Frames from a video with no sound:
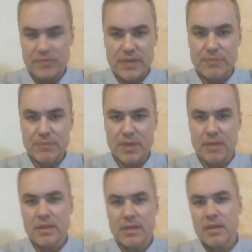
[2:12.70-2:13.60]
Same
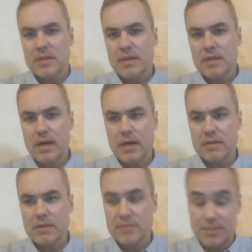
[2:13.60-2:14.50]
thing.
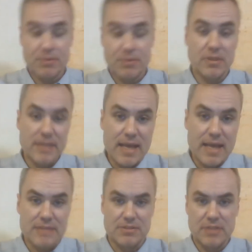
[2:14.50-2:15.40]
Uh, typically,
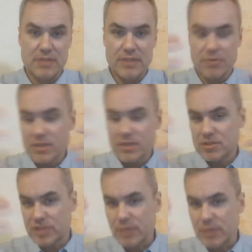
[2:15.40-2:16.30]
yes, there
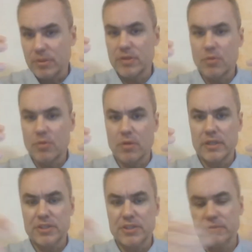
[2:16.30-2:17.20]
is generally a
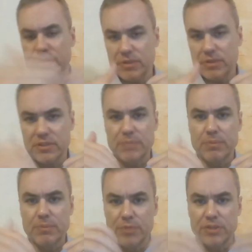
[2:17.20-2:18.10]
correlation between a
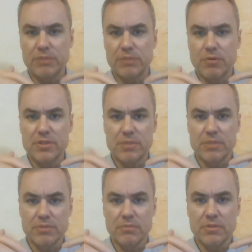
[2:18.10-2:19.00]
deeper bridge and more
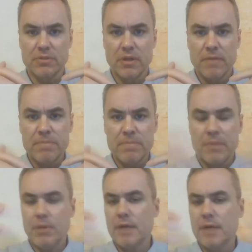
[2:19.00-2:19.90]
symptoms.
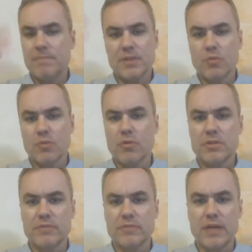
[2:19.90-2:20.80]
But in the
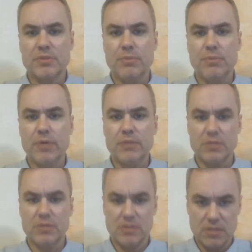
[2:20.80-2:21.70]
words of Dr. Boyd,
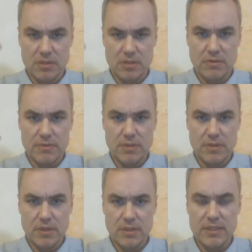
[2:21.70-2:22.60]
which is the
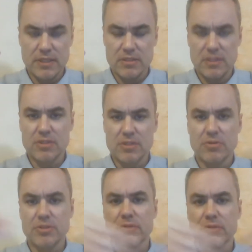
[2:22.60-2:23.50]
the, he's the
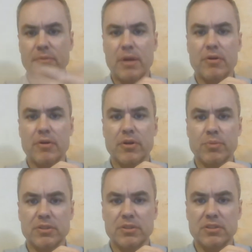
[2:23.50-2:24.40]
surgeon for
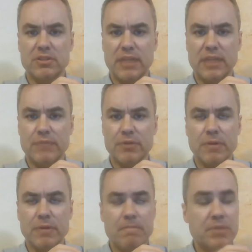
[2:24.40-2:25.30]
myocardial bridges at Stanford.